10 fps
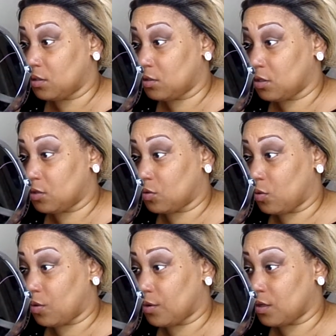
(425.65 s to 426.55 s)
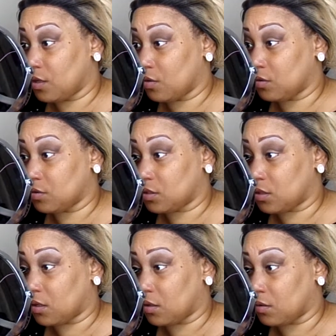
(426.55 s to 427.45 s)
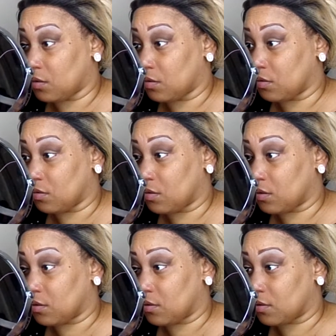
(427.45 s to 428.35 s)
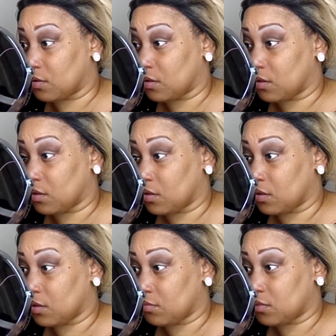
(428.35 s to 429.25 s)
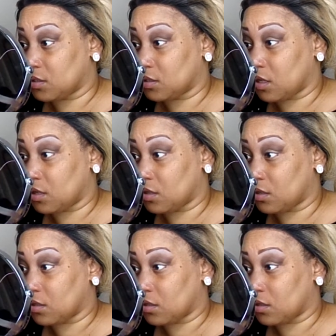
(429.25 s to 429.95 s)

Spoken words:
tutorials, so I'm just going to